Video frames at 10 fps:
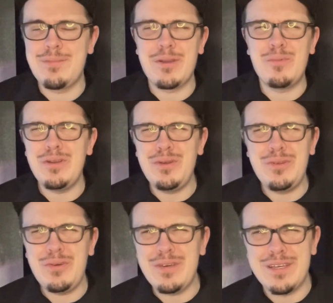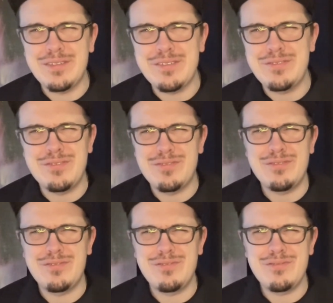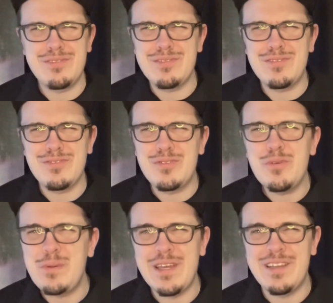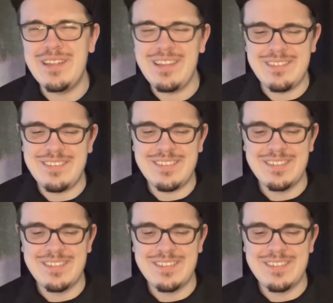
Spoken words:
I'm like, what are you doing? Just stupid.